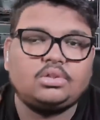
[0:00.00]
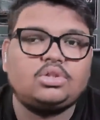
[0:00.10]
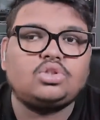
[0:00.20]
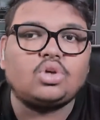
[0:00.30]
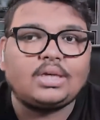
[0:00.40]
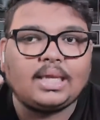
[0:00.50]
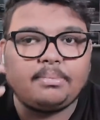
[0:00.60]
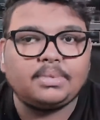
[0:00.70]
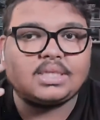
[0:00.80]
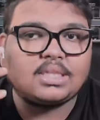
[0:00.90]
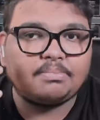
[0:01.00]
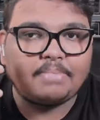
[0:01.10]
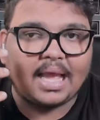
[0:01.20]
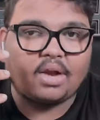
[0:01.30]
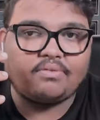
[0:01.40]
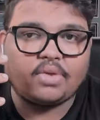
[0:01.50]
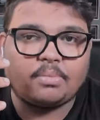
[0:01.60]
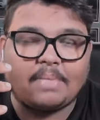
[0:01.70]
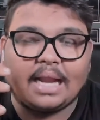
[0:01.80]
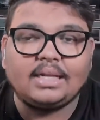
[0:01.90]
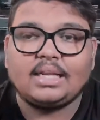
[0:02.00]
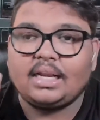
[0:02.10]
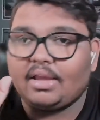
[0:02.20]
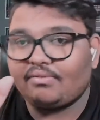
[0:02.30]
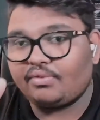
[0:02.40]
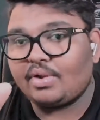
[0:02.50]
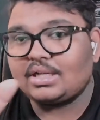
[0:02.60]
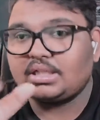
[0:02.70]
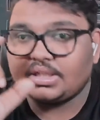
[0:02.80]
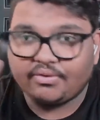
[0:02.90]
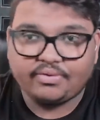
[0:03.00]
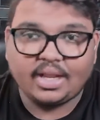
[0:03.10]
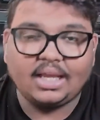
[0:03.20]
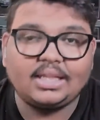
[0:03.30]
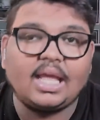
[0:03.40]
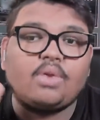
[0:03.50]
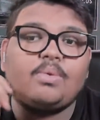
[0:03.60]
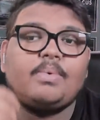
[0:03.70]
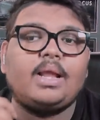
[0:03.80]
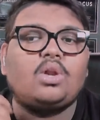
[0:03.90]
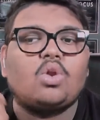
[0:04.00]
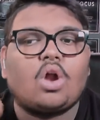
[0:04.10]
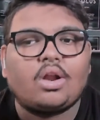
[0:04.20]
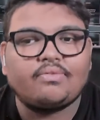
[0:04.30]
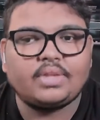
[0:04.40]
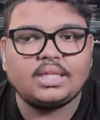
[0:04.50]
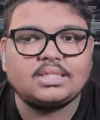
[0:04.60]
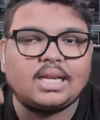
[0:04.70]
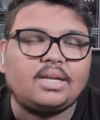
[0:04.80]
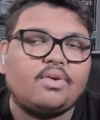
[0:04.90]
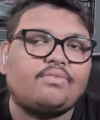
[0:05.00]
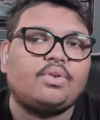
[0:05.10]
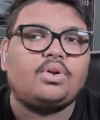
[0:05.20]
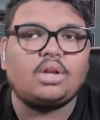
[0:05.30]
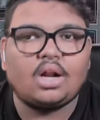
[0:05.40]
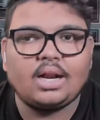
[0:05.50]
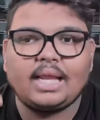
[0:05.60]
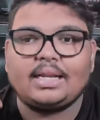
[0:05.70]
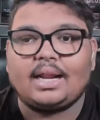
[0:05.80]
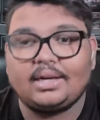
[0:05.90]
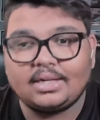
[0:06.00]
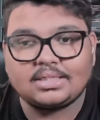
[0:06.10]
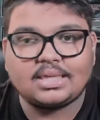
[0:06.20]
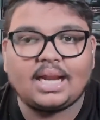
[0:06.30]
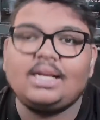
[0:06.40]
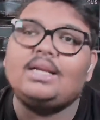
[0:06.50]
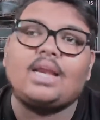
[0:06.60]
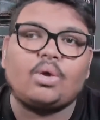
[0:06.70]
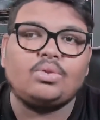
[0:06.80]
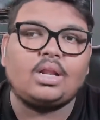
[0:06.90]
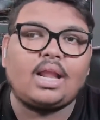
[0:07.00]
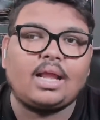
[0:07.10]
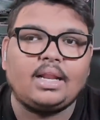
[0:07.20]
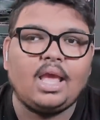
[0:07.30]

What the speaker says: So keep this in back of your mind that if you are shifting, there will be a lot of things that you have to learn and understand down the line.